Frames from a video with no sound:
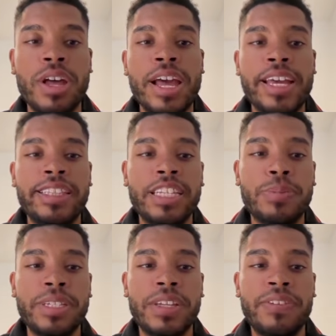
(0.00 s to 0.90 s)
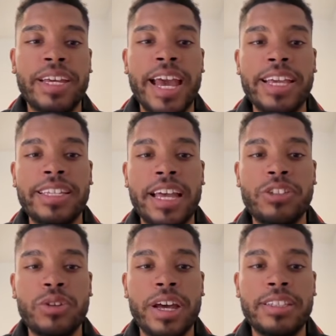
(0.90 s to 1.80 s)
In this specific case, as you
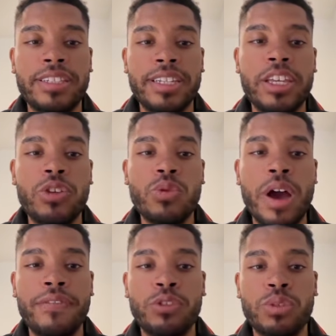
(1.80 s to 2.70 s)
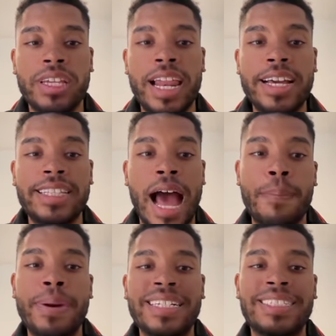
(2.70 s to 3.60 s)
can see, you have to select a
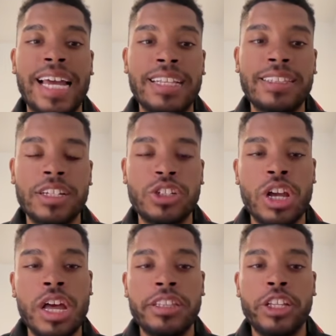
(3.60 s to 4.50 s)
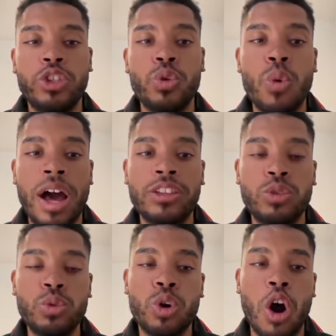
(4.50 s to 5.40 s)
percentage that you want
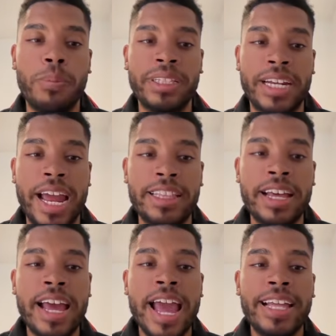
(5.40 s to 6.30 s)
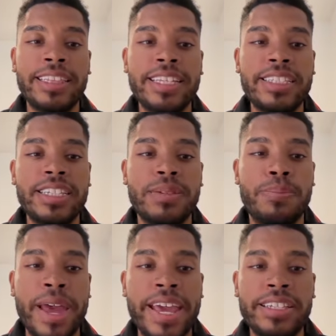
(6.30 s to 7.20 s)
to copy trade, and this is
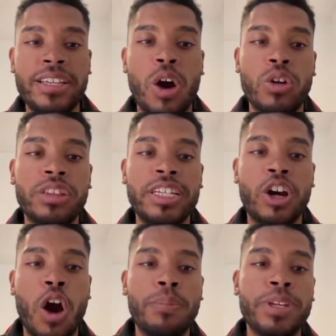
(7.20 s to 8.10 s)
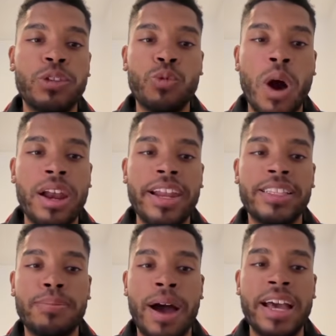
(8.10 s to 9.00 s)
based on the copied wallet
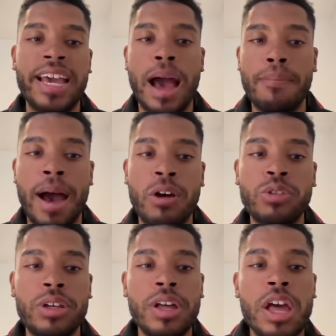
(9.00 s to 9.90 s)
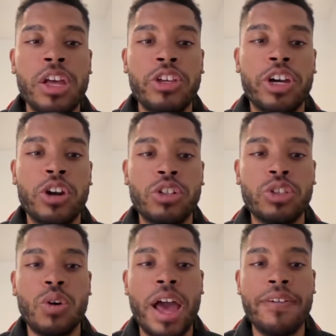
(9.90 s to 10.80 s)
by amount. You can
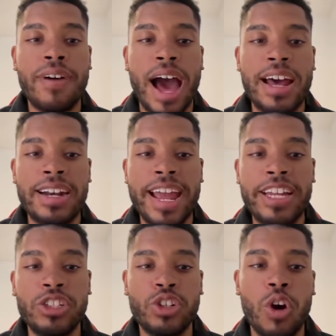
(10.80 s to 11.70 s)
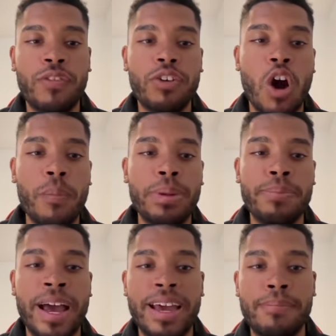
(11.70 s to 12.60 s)
also have a range of copy by
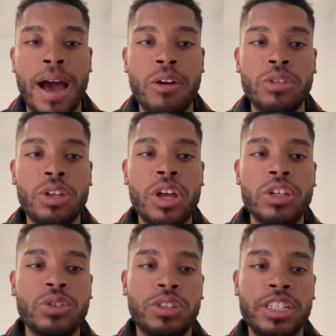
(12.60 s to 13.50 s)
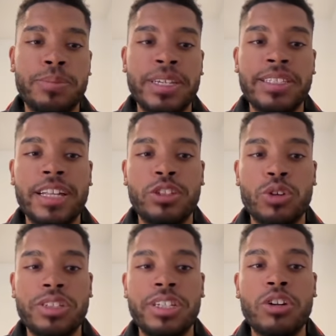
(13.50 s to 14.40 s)
amount, so this means that your
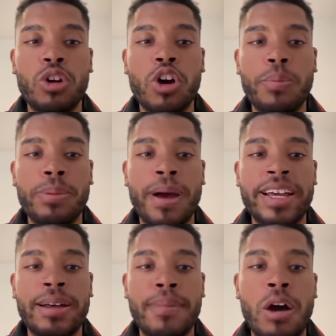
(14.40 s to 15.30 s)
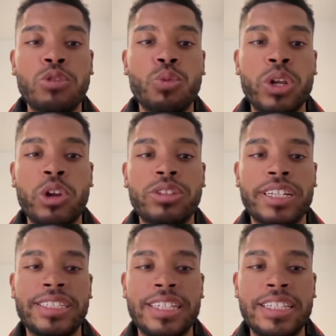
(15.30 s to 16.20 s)
single copy by amount will not
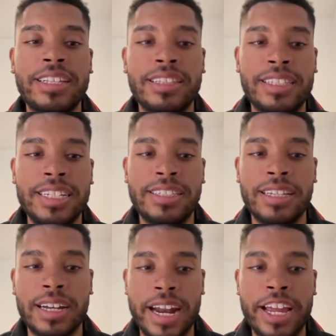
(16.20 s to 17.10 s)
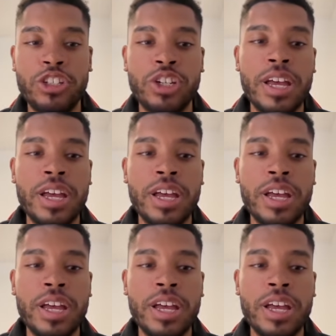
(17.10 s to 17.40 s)
exceed this range.